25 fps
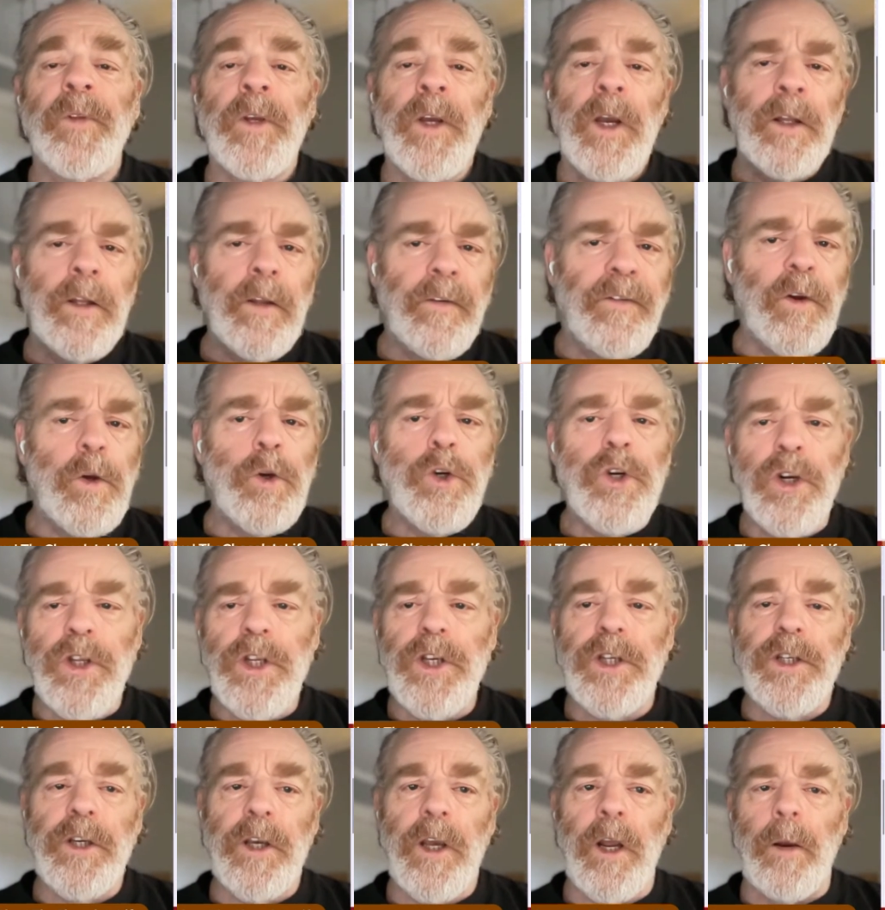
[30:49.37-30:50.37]
In the future,
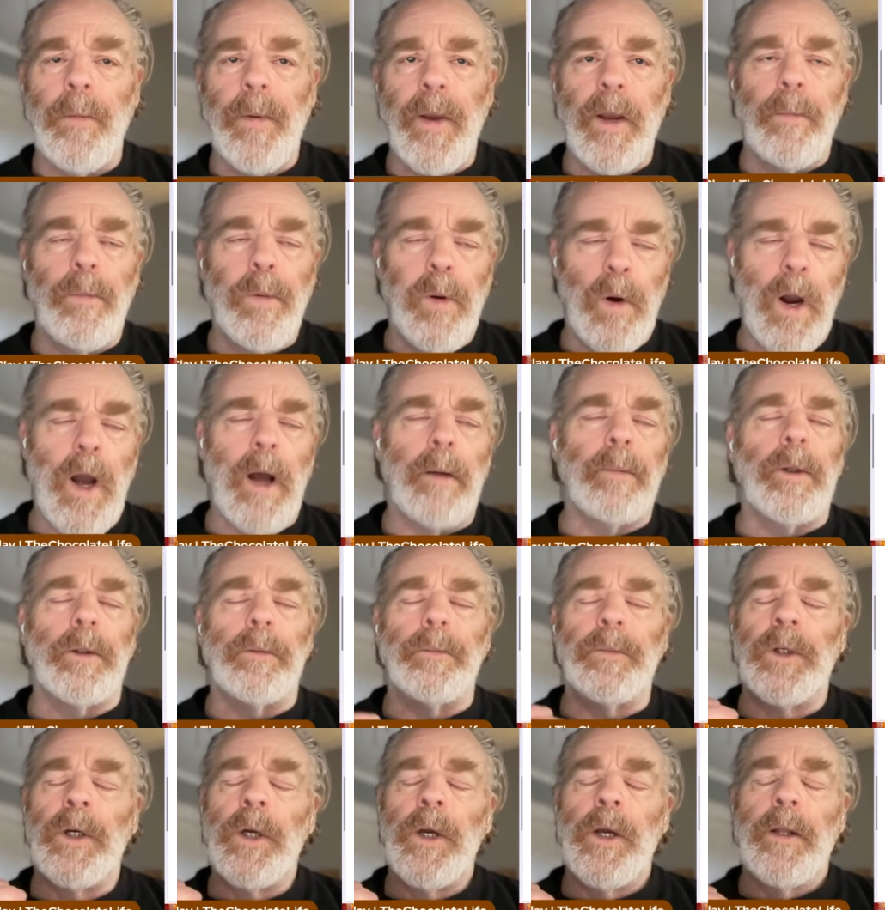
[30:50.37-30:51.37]
this is going to be a
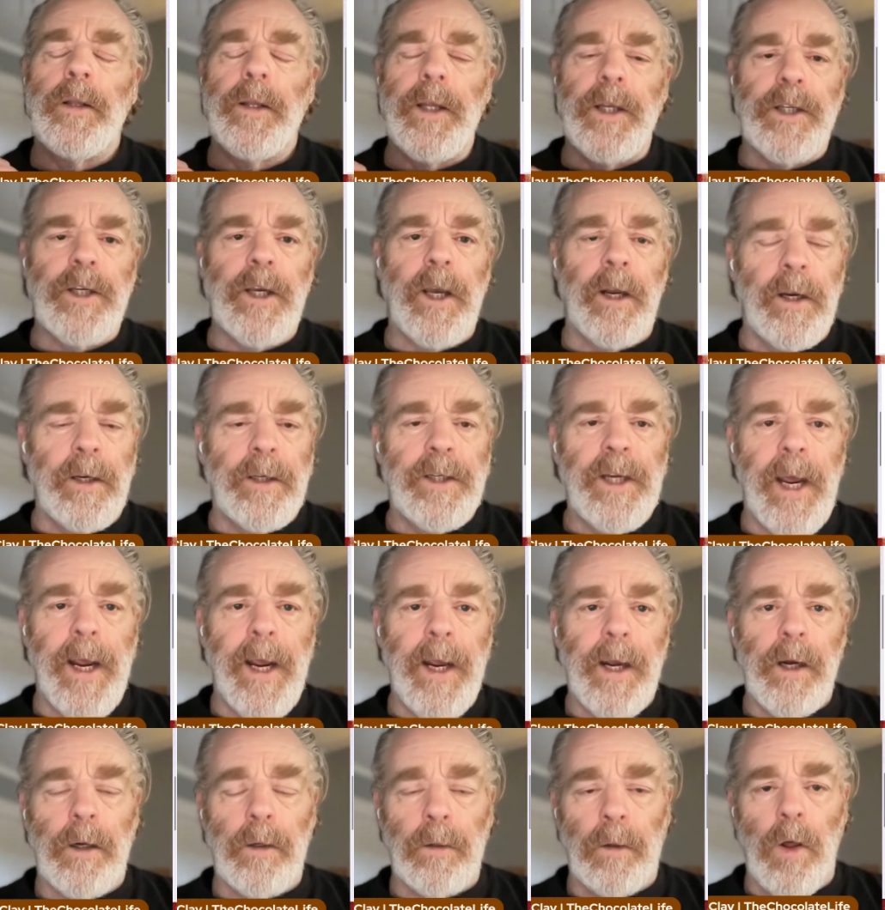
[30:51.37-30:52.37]
problem that's going to
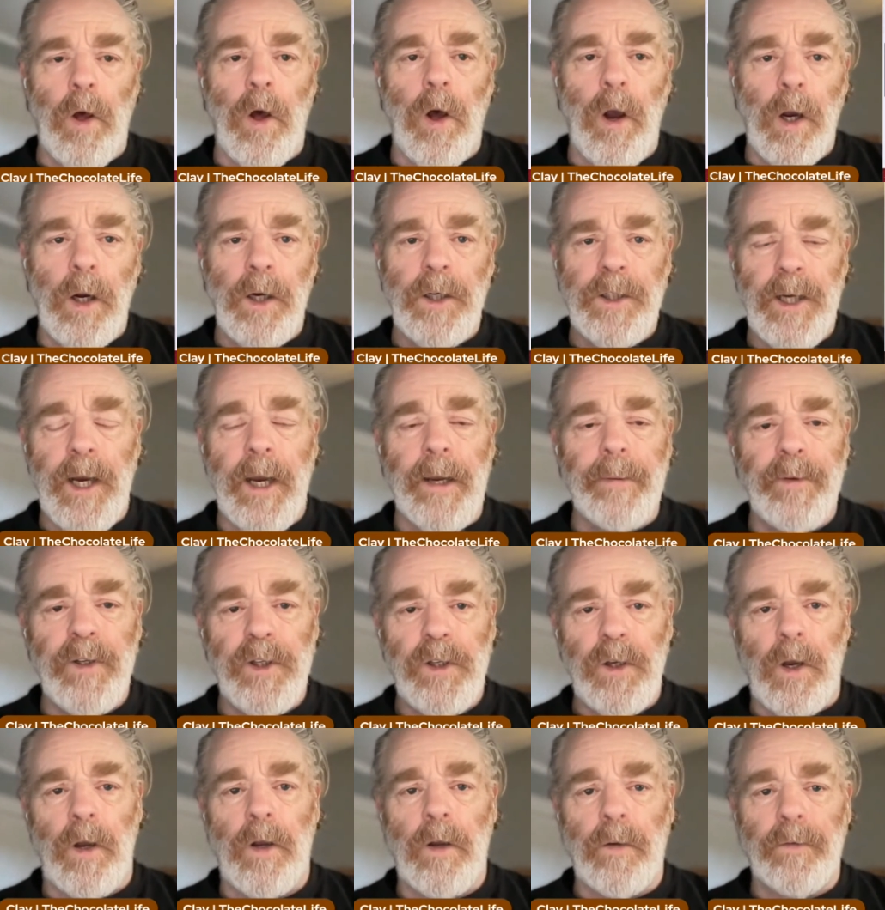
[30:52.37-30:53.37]
take a long time to
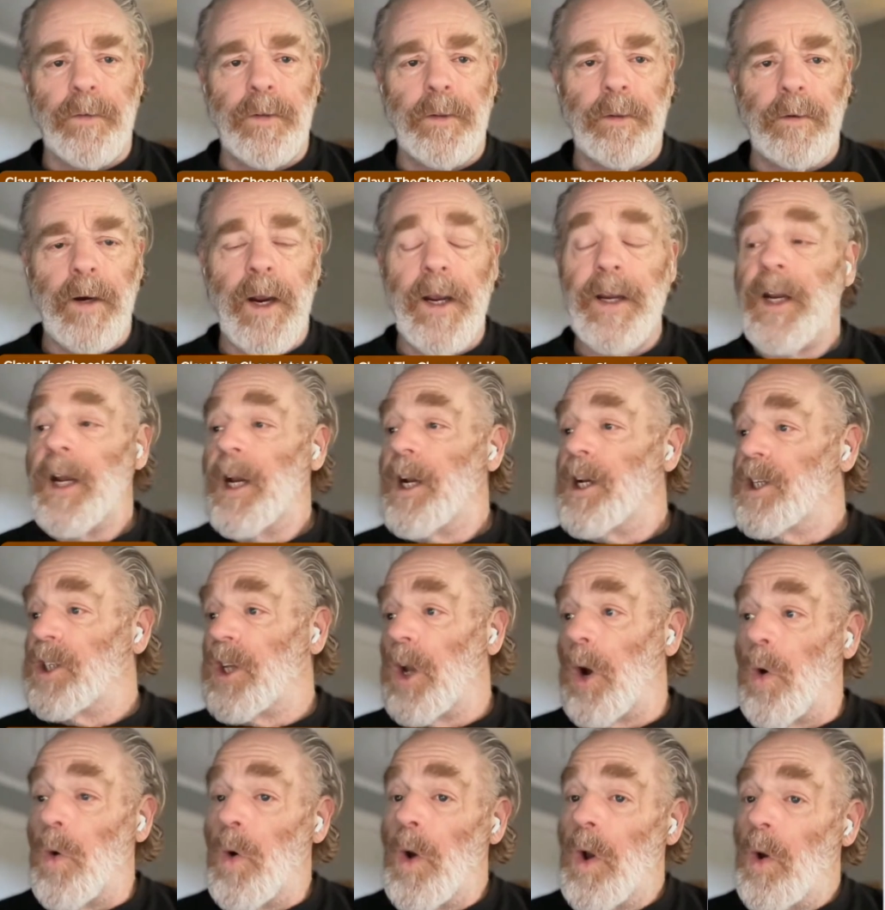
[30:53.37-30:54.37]
solve, right?
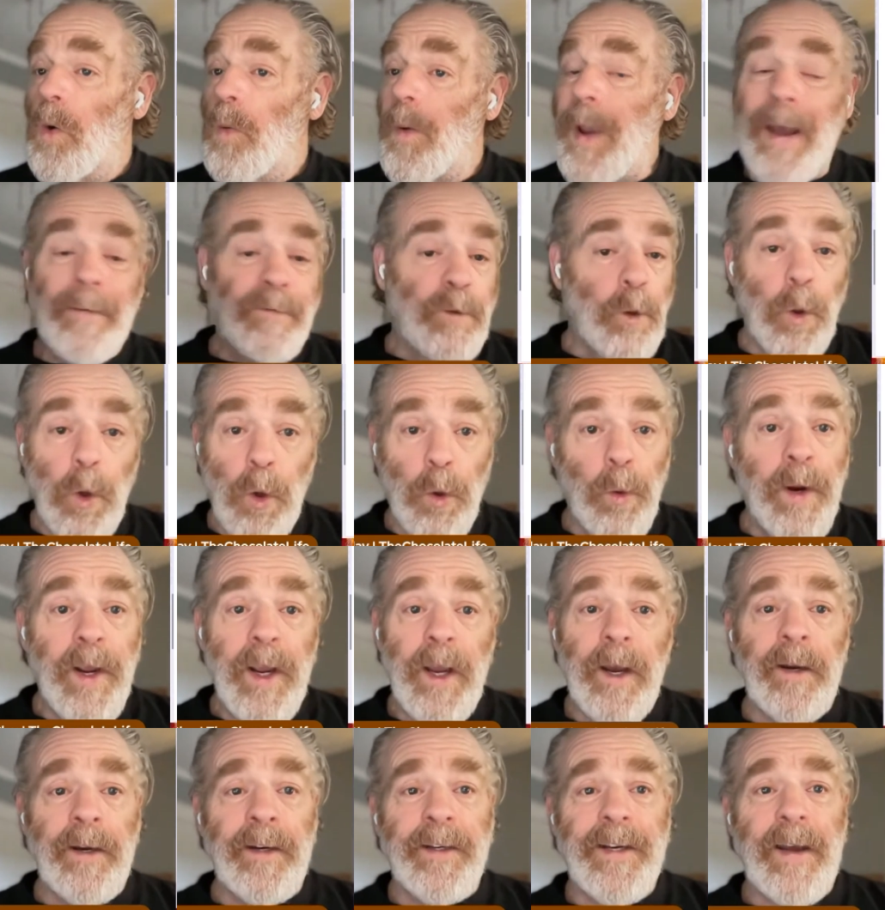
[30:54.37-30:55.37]
So we have to agree
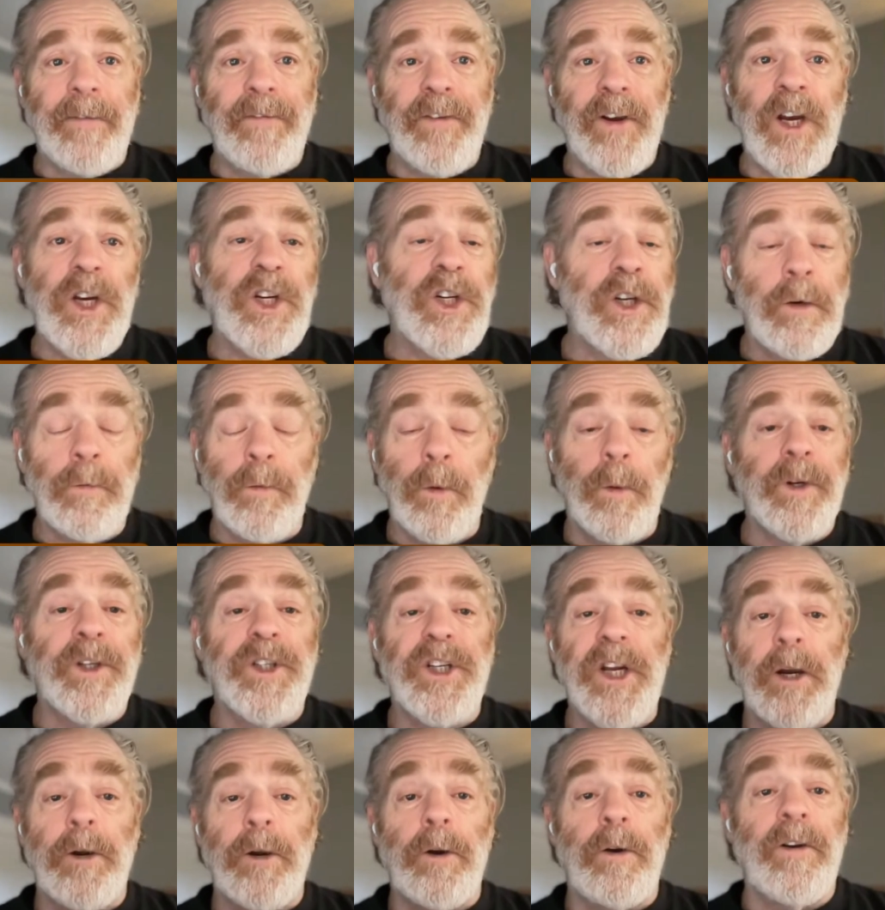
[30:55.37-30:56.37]
on a definition of what
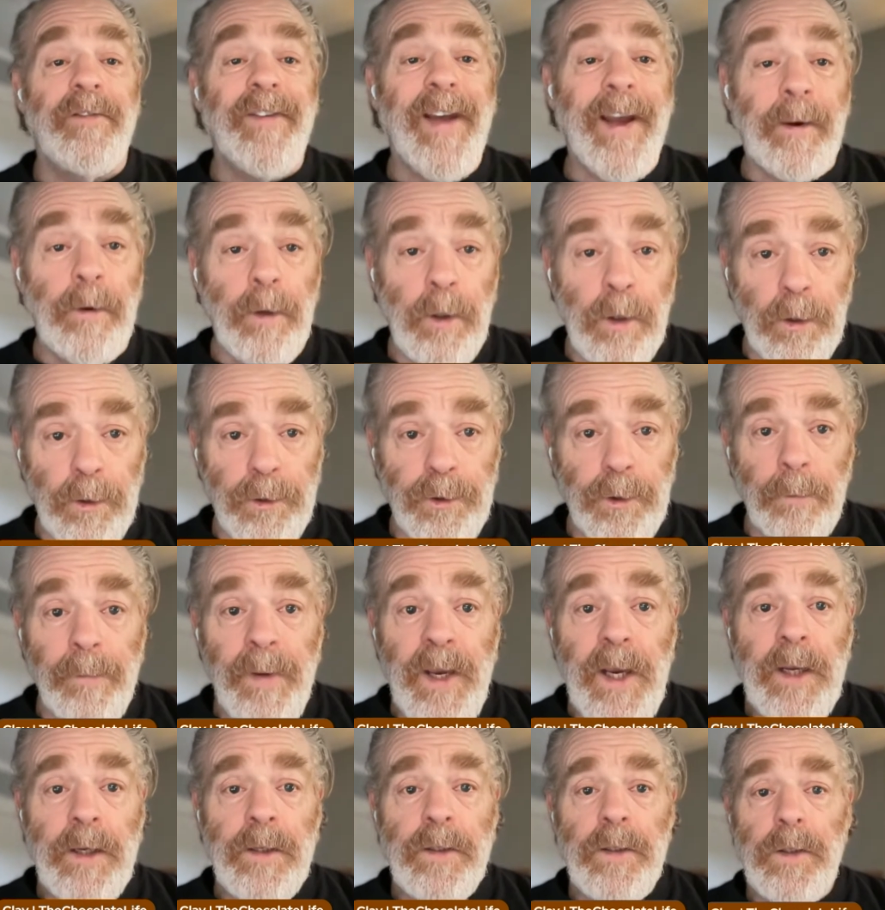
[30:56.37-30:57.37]
regenerative agriculture
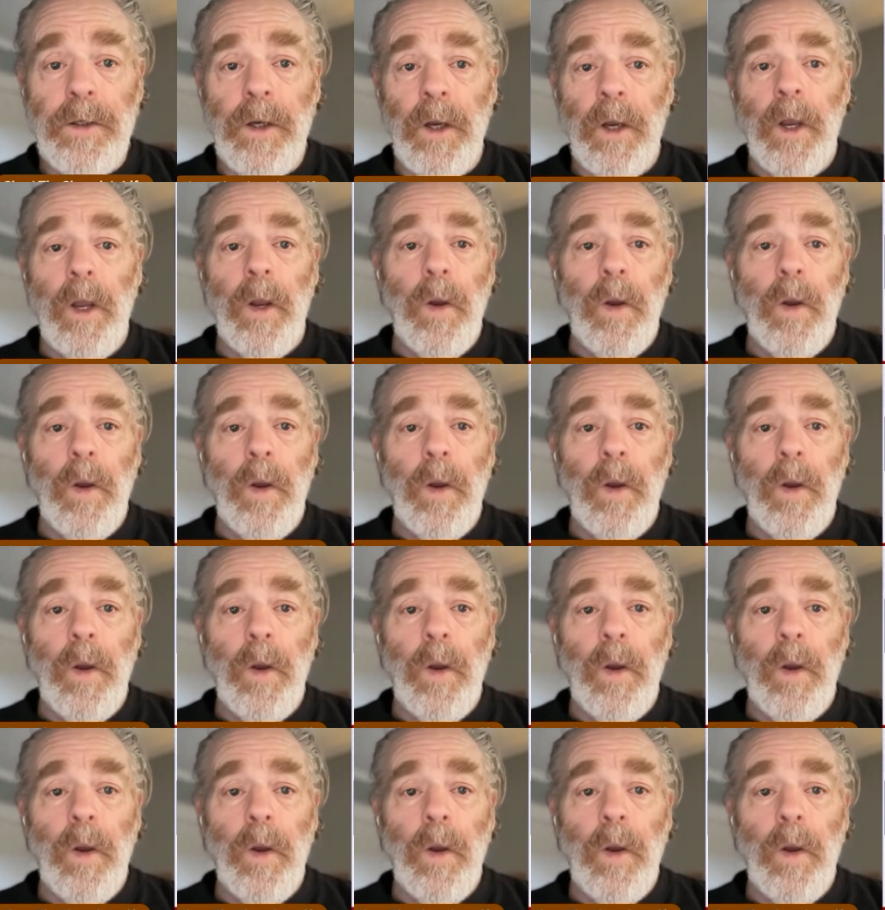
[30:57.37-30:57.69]
means.